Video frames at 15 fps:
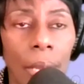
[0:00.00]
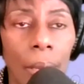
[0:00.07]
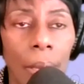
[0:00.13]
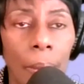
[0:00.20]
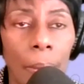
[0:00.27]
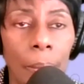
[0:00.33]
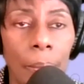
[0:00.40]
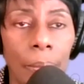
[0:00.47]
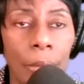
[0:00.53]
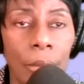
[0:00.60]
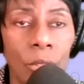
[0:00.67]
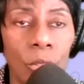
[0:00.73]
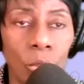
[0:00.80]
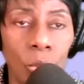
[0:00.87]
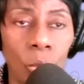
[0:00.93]
Um,
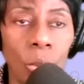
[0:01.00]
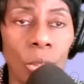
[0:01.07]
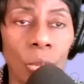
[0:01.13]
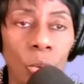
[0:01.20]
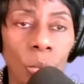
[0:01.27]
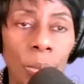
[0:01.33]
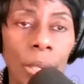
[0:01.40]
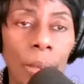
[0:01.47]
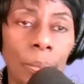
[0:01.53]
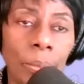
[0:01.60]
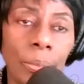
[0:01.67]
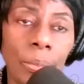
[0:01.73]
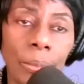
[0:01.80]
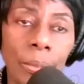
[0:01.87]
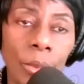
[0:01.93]
so doors open up
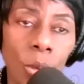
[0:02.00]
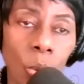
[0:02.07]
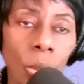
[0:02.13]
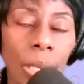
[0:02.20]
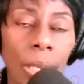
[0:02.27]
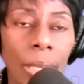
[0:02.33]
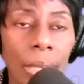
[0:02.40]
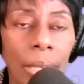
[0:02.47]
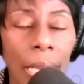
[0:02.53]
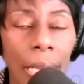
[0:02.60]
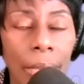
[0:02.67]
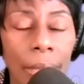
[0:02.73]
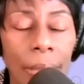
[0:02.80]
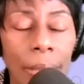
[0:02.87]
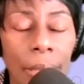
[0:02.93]
locally
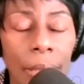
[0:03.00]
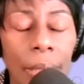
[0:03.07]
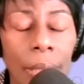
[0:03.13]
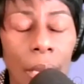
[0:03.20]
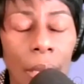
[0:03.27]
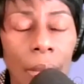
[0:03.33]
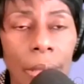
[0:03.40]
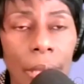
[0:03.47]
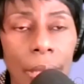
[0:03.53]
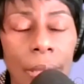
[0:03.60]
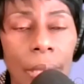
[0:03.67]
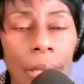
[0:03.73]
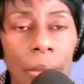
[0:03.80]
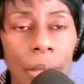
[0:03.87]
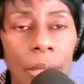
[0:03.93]
and in other
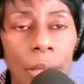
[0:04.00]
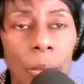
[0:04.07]
assemblies.